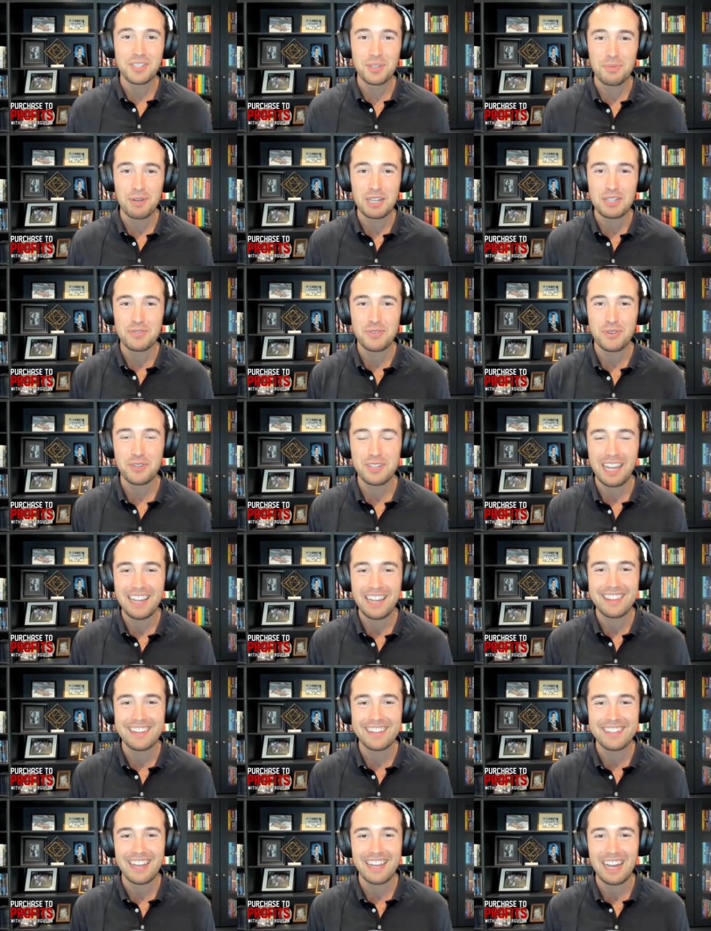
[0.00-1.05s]
so much for
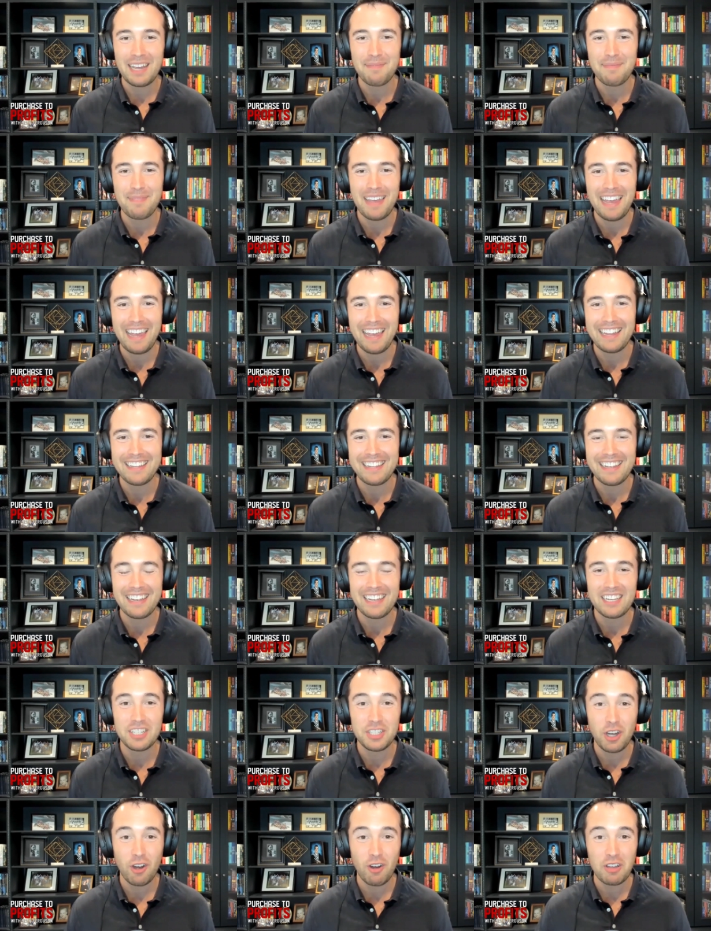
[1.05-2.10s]
taking the time and uh,
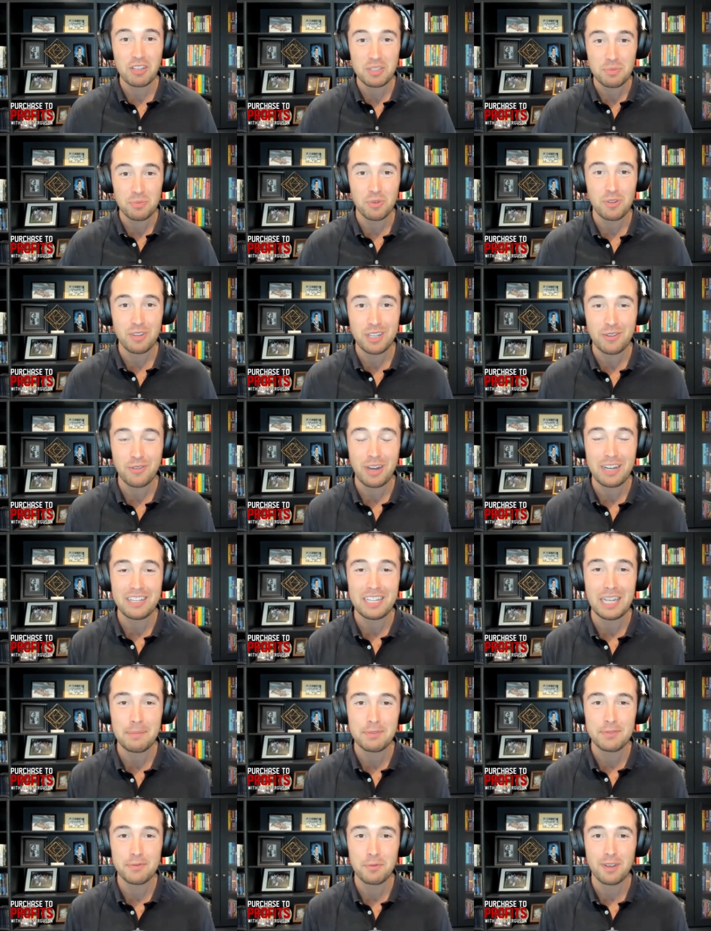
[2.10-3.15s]
sharing some really great
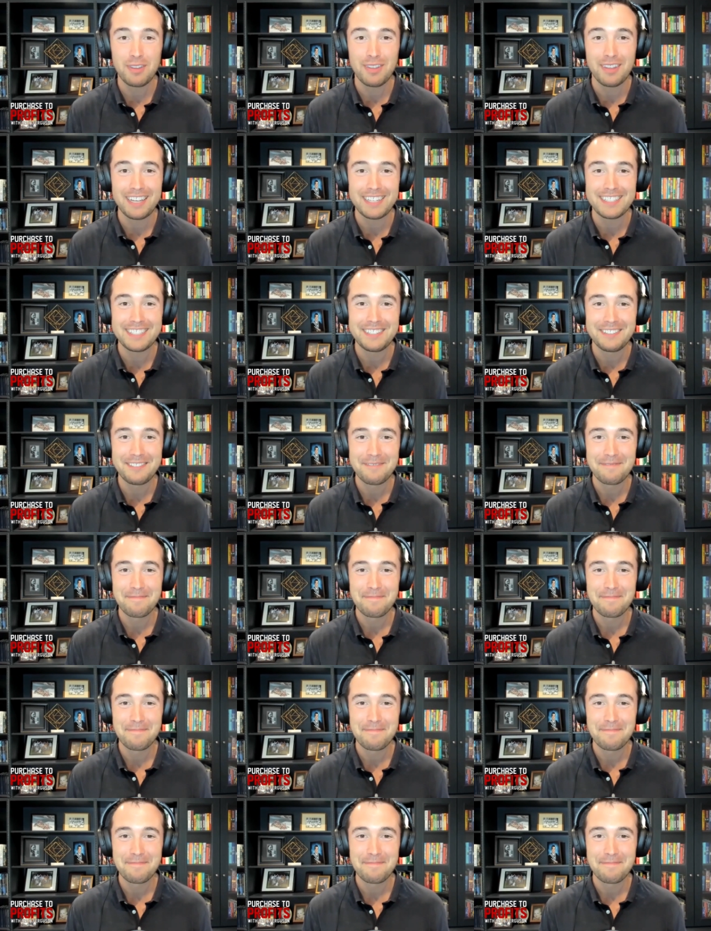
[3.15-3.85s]
tips with us.